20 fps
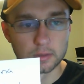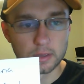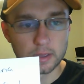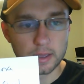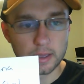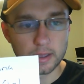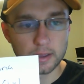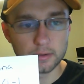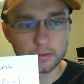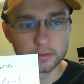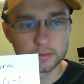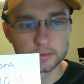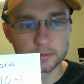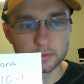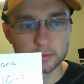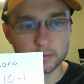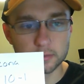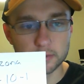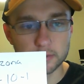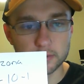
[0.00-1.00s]

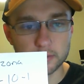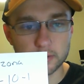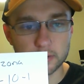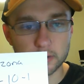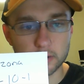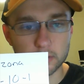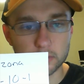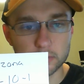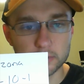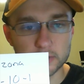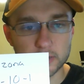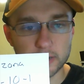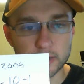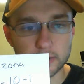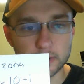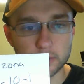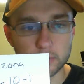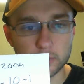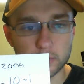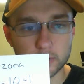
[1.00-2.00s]
Arizona, they're
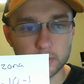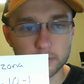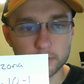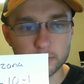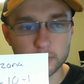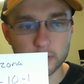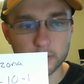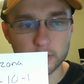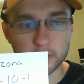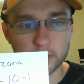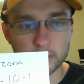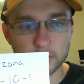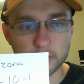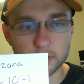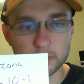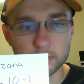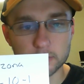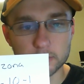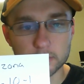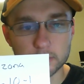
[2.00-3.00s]
0-10-1 right now.